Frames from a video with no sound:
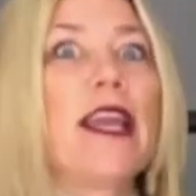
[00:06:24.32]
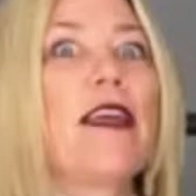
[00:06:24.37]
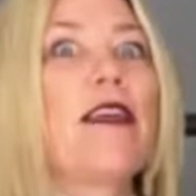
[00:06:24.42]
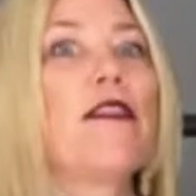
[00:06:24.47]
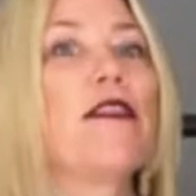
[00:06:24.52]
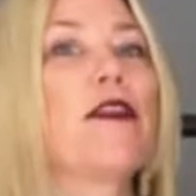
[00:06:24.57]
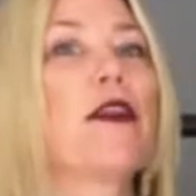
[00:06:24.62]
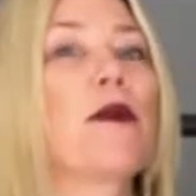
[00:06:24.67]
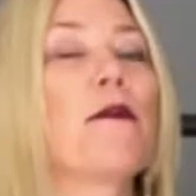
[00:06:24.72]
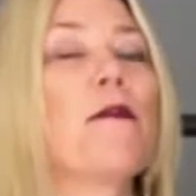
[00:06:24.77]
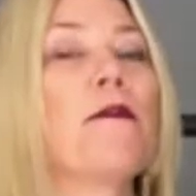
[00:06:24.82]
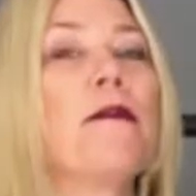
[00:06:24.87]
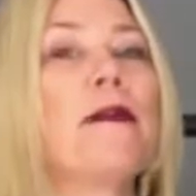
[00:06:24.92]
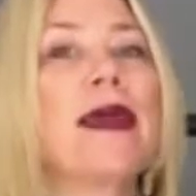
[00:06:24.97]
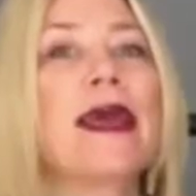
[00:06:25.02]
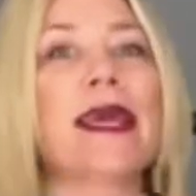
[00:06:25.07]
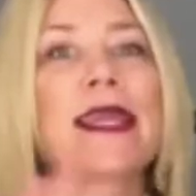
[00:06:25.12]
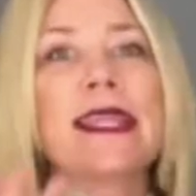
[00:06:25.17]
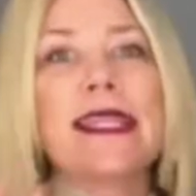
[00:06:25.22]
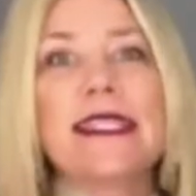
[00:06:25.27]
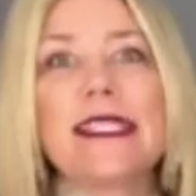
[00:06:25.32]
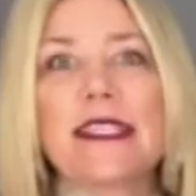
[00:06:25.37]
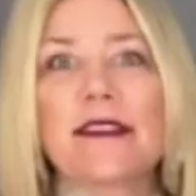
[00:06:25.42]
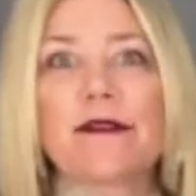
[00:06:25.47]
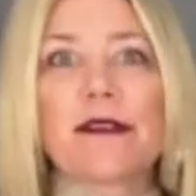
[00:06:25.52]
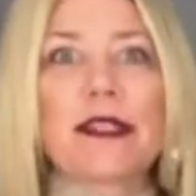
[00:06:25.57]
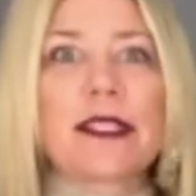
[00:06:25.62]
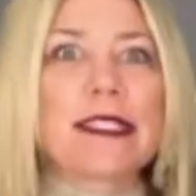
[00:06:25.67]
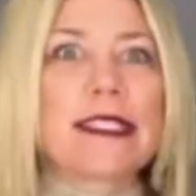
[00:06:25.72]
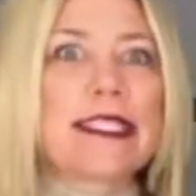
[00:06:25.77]
There are many
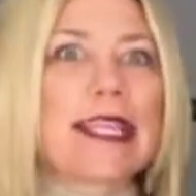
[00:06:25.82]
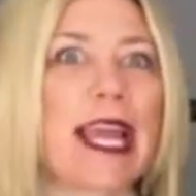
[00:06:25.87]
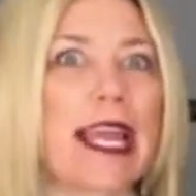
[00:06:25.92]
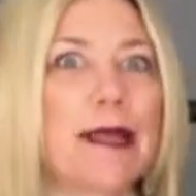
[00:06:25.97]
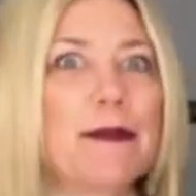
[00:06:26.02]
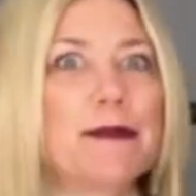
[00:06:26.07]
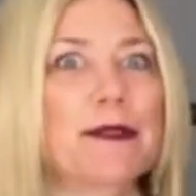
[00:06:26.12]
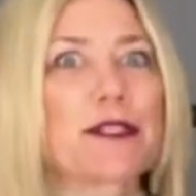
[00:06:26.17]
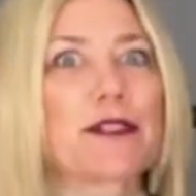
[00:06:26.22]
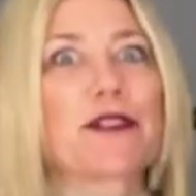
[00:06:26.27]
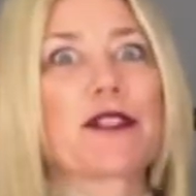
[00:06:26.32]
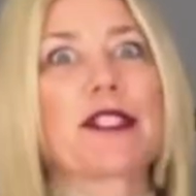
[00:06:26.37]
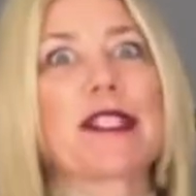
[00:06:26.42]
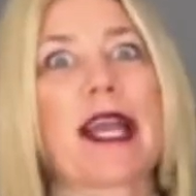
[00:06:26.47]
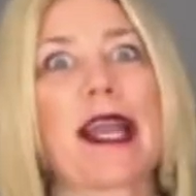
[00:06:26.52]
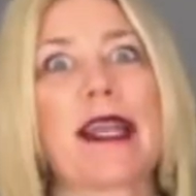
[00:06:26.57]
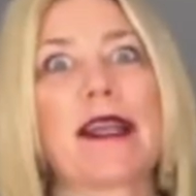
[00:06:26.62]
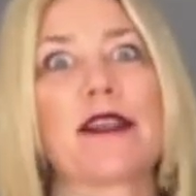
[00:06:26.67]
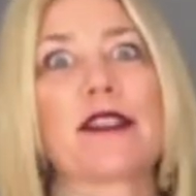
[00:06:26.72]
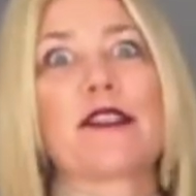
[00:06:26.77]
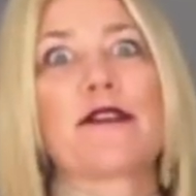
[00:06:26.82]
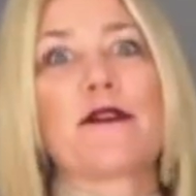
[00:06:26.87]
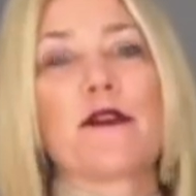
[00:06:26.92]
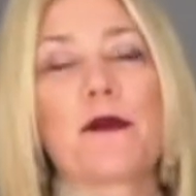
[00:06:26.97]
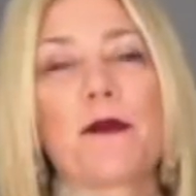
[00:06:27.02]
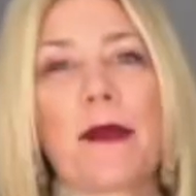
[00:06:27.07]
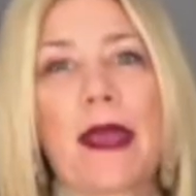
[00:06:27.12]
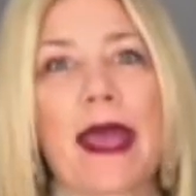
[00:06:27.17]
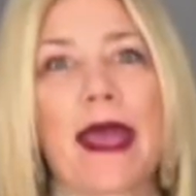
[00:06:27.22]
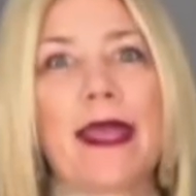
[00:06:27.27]
different types or styles for
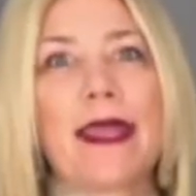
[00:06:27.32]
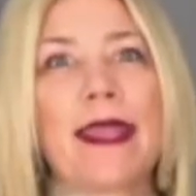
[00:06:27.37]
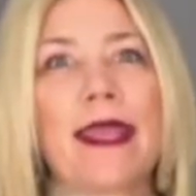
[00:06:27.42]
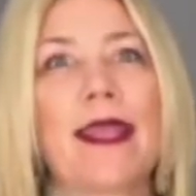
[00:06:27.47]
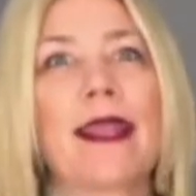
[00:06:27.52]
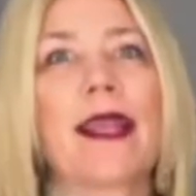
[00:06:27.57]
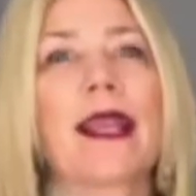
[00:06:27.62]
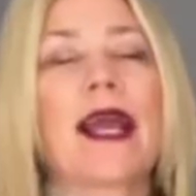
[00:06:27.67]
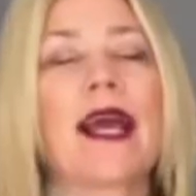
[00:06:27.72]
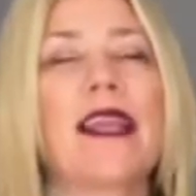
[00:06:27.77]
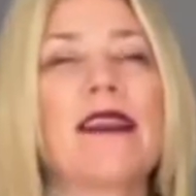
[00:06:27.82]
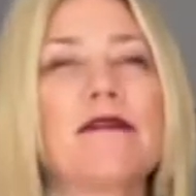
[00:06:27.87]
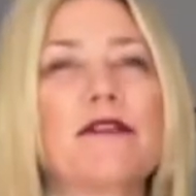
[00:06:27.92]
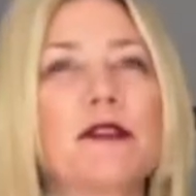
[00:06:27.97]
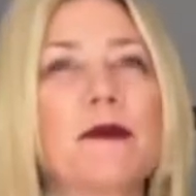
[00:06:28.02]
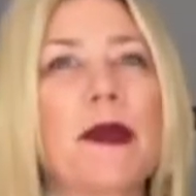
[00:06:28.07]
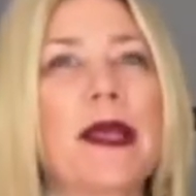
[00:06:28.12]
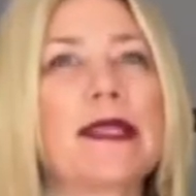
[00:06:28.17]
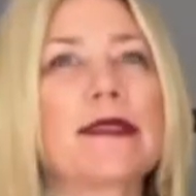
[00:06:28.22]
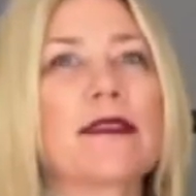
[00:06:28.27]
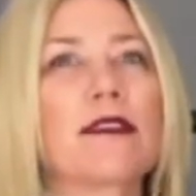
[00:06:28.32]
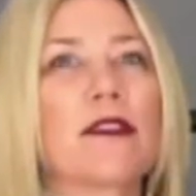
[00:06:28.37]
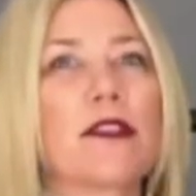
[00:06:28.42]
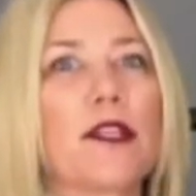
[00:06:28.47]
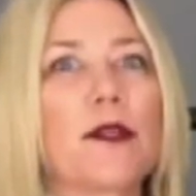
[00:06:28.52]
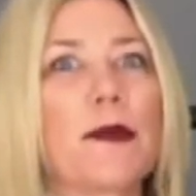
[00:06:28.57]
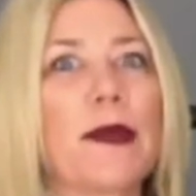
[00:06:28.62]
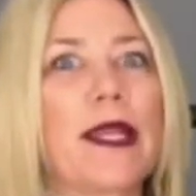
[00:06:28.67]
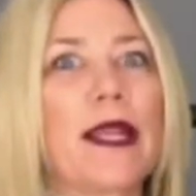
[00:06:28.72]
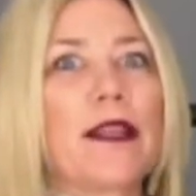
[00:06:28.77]
men, and it kind of depends a
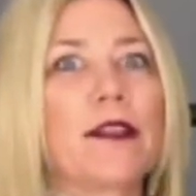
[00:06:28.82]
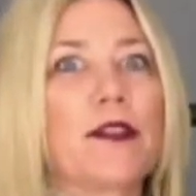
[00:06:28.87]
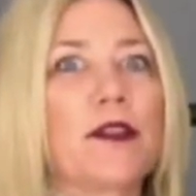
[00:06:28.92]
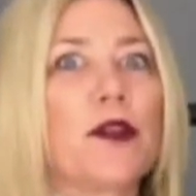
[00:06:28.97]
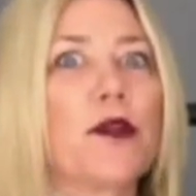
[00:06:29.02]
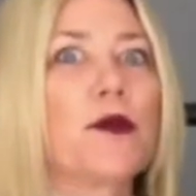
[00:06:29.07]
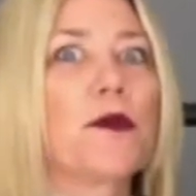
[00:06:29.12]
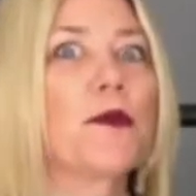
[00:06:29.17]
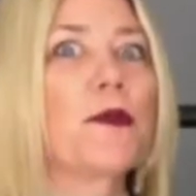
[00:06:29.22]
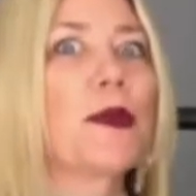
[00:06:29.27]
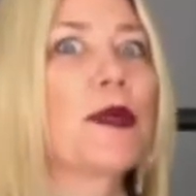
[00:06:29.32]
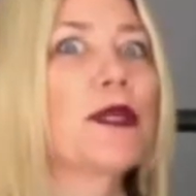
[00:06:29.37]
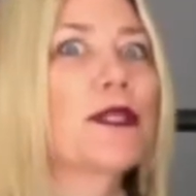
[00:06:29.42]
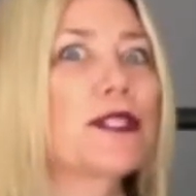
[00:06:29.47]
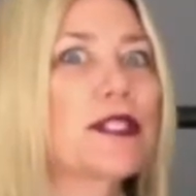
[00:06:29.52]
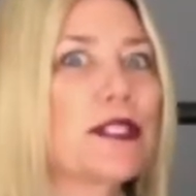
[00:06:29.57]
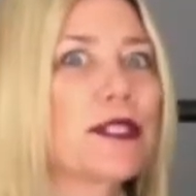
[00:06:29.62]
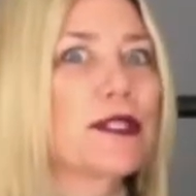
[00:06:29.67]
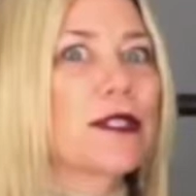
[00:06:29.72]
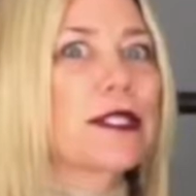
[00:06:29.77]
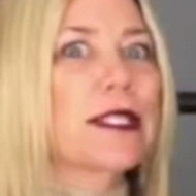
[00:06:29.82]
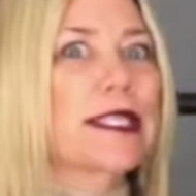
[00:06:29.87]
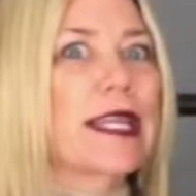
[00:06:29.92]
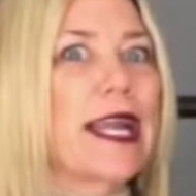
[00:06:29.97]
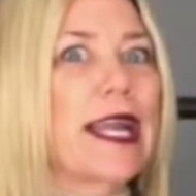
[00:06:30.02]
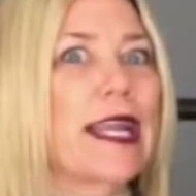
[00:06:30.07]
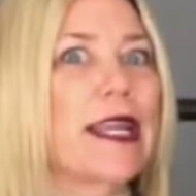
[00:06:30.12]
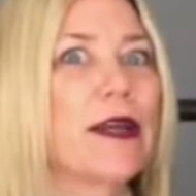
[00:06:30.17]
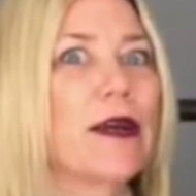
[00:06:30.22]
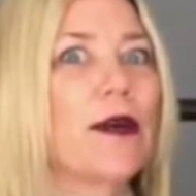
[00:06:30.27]
little bit on your own personal
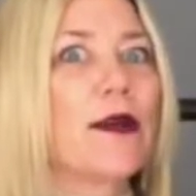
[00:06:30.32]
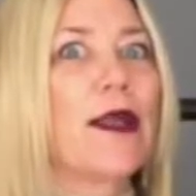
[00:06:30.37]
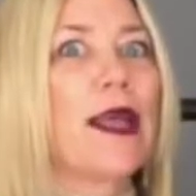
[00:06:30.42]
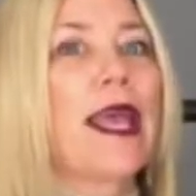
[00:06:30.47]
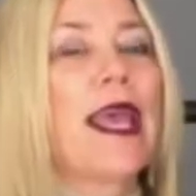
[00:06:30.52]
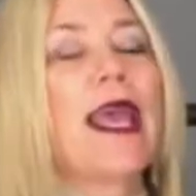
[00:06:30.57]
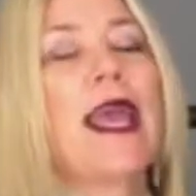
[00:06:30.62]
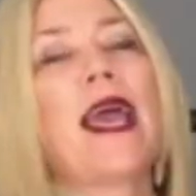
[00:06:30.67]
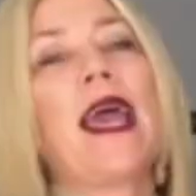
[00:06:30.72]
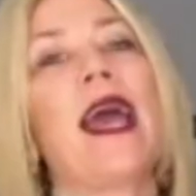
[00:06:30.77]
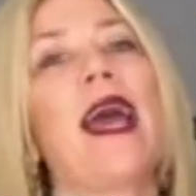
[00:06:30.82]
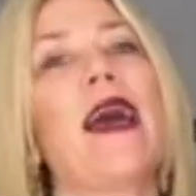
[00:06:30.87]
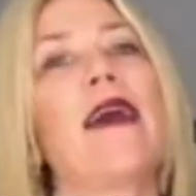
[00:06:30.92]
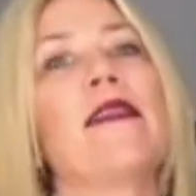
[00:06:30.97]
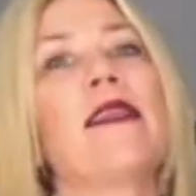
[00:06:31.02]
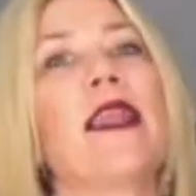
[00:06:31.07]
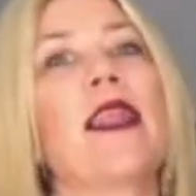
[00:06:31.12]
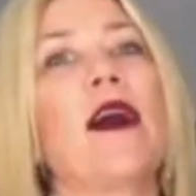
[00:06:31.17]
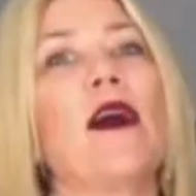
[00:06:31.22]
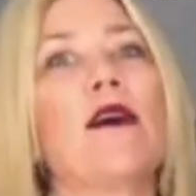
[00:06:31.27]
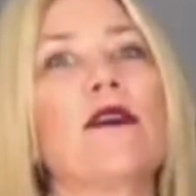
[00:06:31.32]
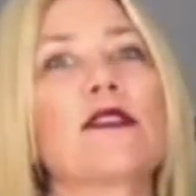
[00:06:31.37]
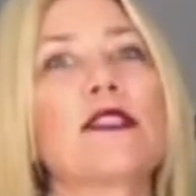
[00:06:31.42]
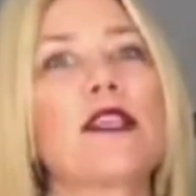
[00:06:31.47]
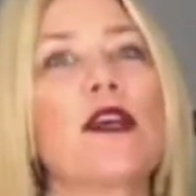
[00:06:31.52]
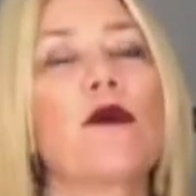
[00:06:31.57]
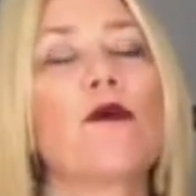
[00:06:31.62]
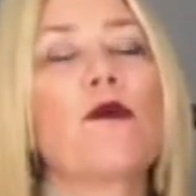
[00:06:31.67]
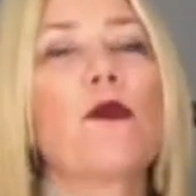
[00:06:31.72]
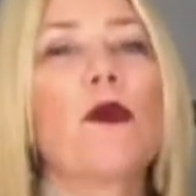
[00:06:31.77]
style and then
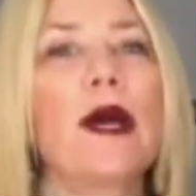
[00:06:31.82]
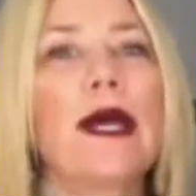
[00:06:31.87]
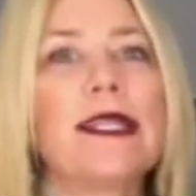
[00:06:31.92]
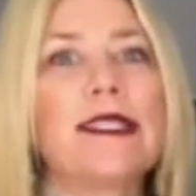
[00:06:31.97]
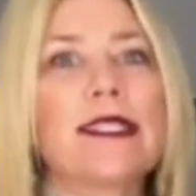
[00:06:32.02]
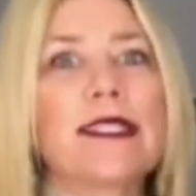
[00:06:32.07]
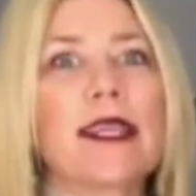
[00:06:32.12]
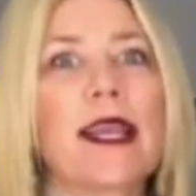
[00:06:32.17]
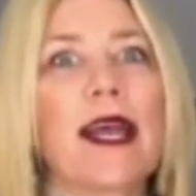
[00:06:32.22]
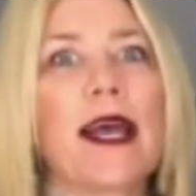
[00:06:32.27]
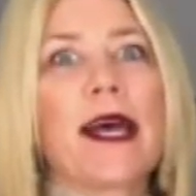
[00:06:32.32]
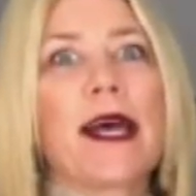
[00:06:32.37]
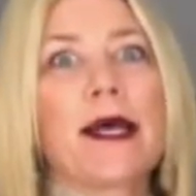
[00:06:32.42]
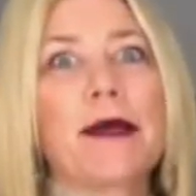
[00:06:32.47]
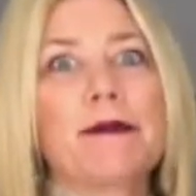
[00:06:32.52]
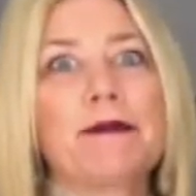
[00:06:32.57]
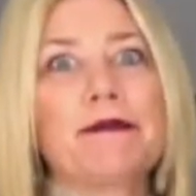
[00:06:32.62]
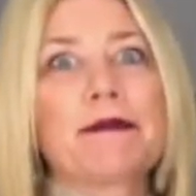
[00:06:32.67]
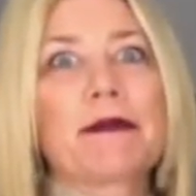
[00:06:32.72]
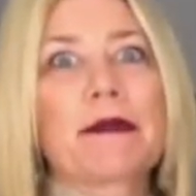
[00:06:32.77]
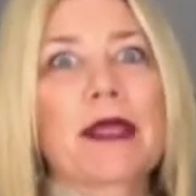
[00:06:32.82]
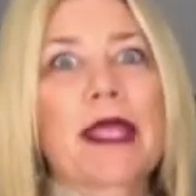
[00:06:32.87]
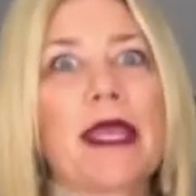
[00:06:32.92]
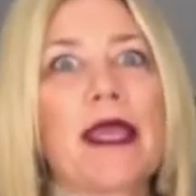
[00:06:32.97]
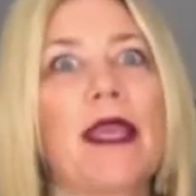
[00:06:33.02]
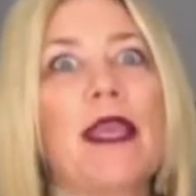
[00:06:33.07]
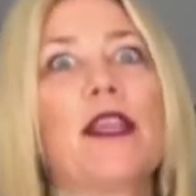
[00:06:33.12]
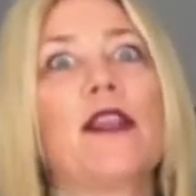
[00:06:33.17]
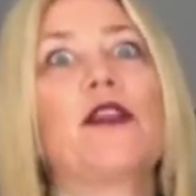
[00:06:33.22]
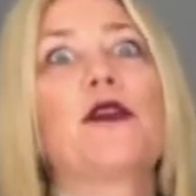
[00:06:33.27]
also what
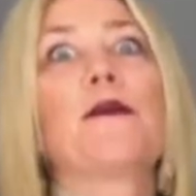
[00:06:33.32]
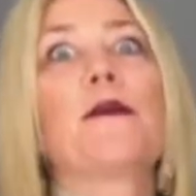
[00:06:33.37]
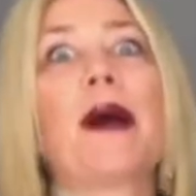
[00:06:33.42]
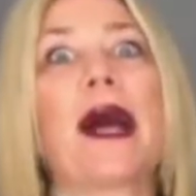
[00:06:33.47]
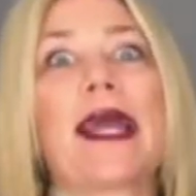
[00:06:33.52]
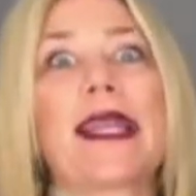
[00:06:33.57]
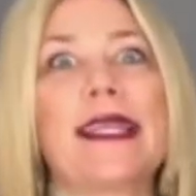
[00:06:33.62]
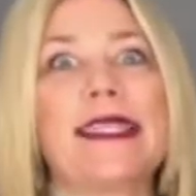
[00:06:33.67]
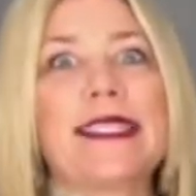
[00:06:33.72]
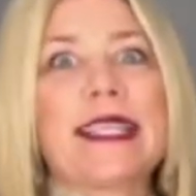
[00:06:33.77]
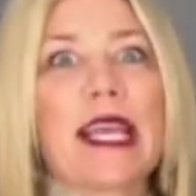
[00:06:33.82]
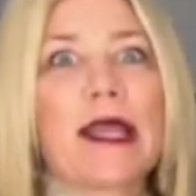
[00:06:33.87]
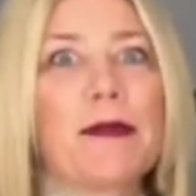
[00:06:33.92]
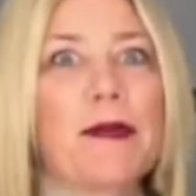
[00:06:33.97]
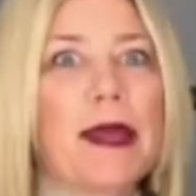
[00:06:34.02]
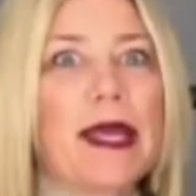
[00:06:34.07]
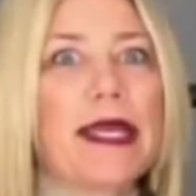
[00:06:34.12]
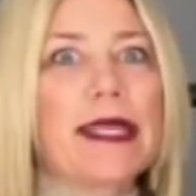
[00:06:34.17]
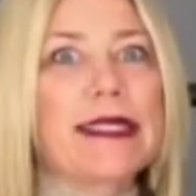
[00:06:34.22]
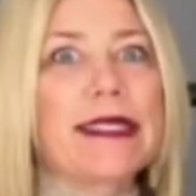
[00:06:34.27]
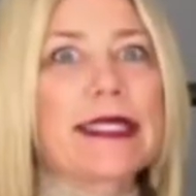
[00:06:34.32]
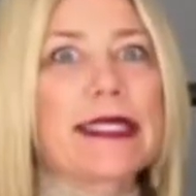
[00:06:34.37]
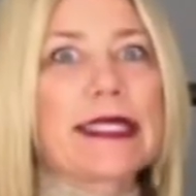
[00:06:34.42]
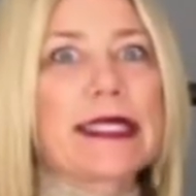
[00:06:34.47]
your body type is.